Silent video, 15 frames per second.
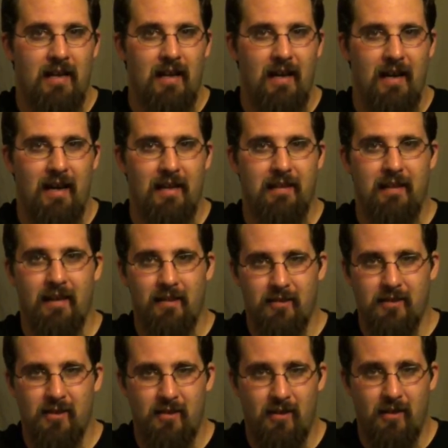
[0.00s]
The other
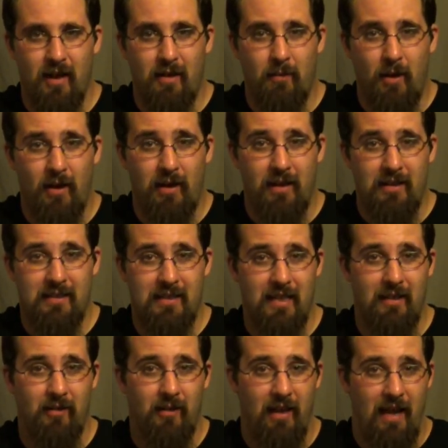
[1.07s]
song I want to
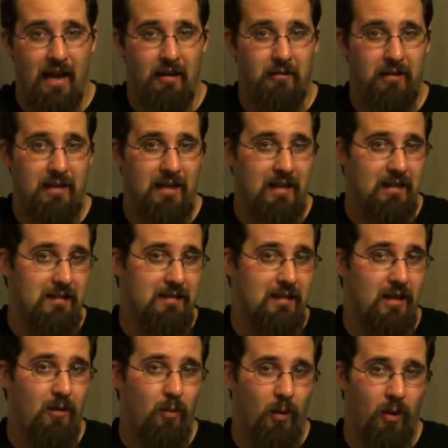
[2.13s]
single out is
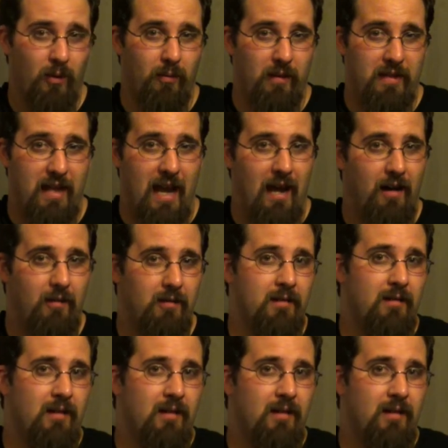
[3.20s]
A World Without,